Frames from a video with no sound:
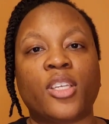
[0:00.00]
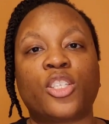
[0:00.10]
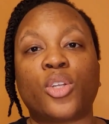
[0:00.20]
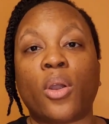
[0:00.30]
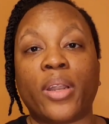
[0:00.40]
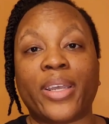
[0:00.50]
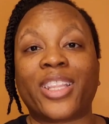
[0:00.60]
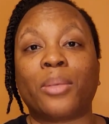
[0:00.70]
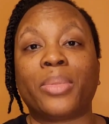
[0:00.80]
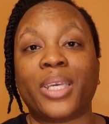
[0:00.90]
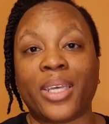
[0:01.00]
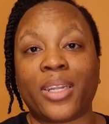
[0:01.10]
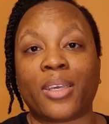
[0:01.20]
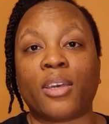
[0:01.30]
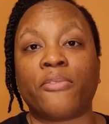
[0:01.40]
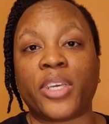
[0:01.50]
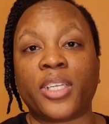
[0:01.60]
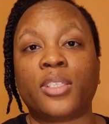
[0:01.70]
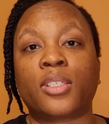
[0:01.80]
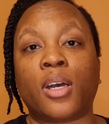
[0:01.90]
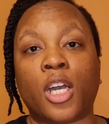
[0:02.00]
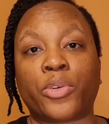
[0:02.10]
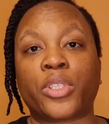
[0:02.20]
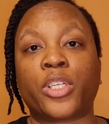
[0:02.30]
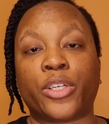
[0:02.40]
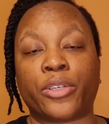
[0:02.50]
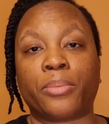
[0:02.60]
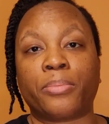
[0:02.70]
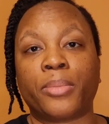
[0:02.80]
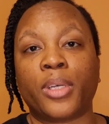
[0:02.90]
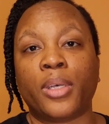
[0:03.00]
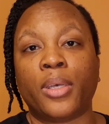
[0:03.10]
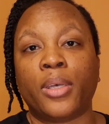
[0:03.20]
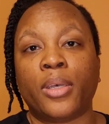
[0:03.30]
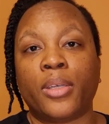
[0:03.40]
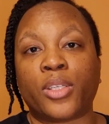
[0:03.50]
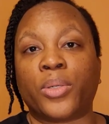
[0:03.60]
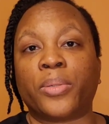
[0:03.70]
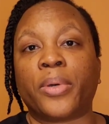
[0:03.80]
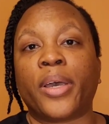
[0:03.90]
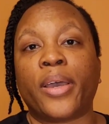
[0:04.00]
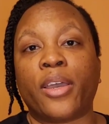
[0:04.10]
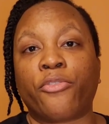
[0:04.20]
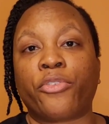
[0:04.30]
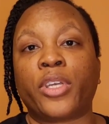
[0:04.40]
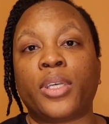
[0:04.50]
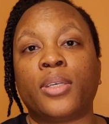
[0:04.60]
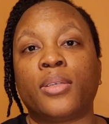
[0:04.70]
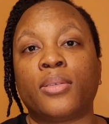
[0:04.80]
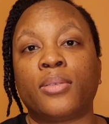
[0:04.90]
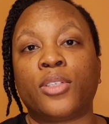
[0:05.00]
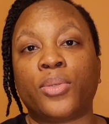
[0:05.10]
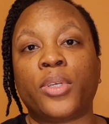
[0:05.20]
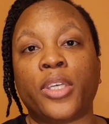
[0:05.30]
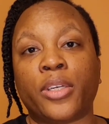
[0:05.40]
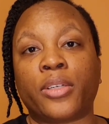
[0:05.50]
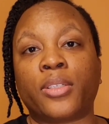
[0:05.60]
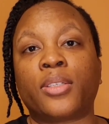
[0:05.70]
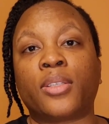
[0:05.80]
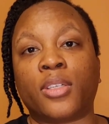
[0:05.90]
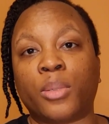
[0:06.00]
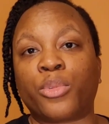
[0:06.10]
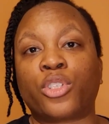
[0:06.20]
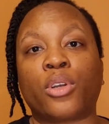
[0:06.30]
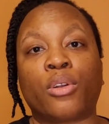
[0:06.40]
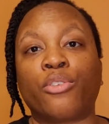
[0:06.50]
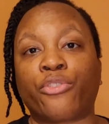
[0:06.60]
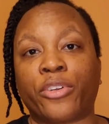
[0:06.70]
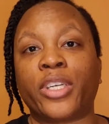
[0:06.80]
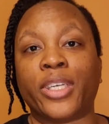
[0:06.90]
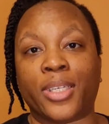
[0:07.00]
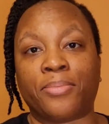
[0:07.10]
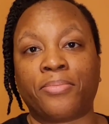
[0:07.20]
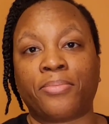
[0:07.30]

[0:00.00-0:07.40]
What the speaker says: starting at the beginning of each Congress term. So every 2 years, the numbers start over again.